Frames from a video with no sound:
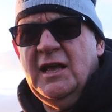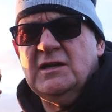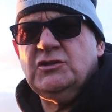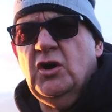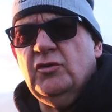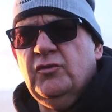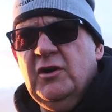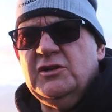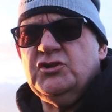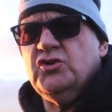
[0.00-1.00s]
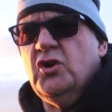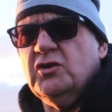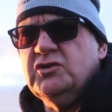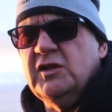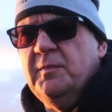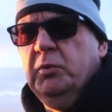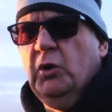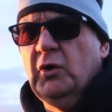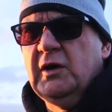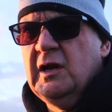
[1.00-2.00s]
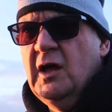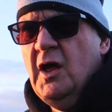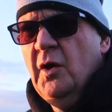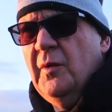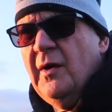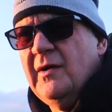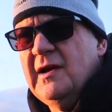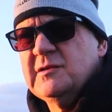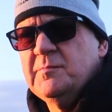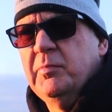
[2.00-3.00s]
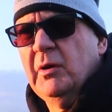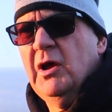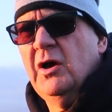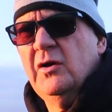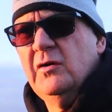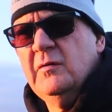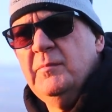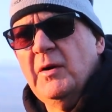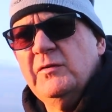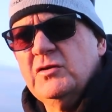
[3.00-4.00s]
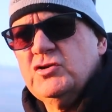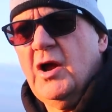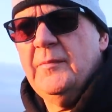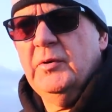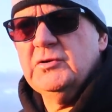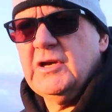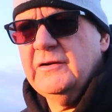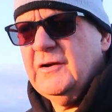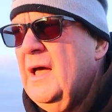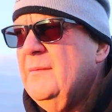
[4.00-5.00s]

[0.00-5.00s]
It's got really strong to the point where it has blown both the tripods over.